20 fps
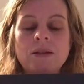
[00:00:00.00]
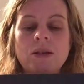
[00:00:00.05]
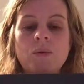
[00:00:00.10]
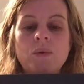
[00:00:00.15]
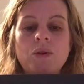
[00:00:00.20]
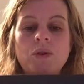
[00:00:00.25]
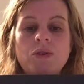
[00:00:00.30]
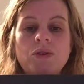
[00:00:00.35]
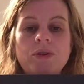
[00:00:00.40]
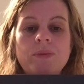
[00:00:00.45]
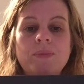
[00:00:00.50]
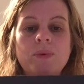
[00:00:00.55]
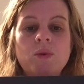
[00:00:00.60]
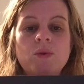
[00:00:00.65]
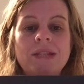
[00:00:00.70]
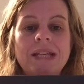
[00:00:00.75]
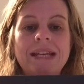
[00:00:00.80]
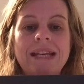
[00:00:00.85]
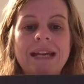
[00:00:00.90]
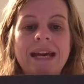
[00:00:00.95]
I want you to
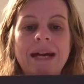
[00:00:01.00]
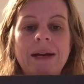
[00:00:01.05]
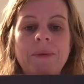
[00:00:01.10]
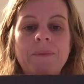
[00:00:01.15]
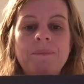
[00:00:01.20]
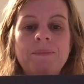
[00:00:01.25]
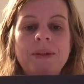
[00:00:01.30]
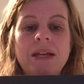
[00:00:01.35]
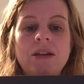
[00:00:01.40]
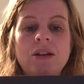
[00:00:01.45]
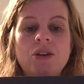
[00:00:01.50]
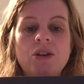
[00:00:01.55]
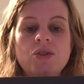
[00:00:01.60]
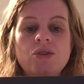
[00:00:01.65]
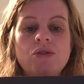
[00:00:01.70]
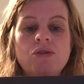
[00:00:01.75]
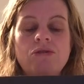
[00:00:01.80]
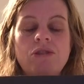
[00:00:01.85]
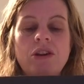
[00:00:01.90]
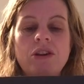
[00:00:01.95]
pause it now and ask
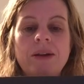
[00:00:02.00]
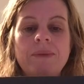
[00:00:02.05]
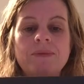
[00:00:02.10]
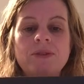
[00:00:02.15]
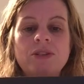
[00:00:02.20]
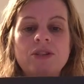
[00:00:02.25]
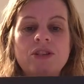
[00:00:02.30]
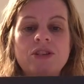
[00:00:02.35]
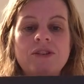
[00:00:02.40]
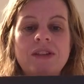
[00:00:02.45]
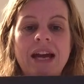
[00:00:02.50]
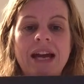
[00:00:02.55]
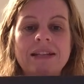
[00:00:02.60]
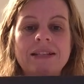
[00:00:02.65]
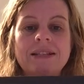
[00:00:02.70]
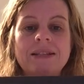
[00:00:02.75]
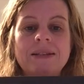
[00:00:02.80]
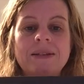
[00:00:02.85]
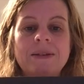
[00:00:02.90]
your grown-up to do that.